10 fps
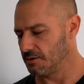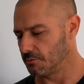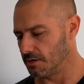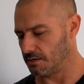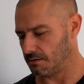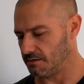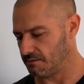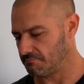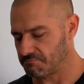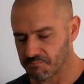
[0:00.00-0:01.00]
where
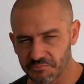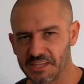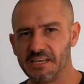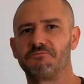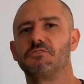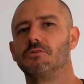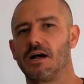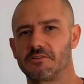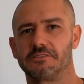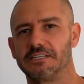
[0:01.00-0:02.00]
if you
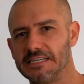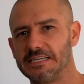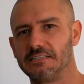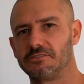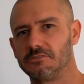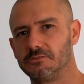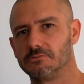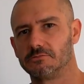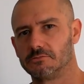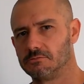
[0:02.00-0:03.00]
actually need
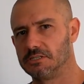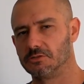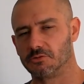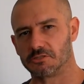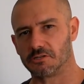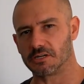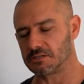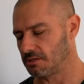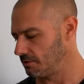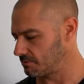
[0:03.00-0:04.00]
to deal with dirty
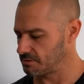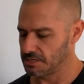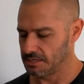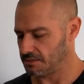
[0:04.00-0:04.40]
clothes,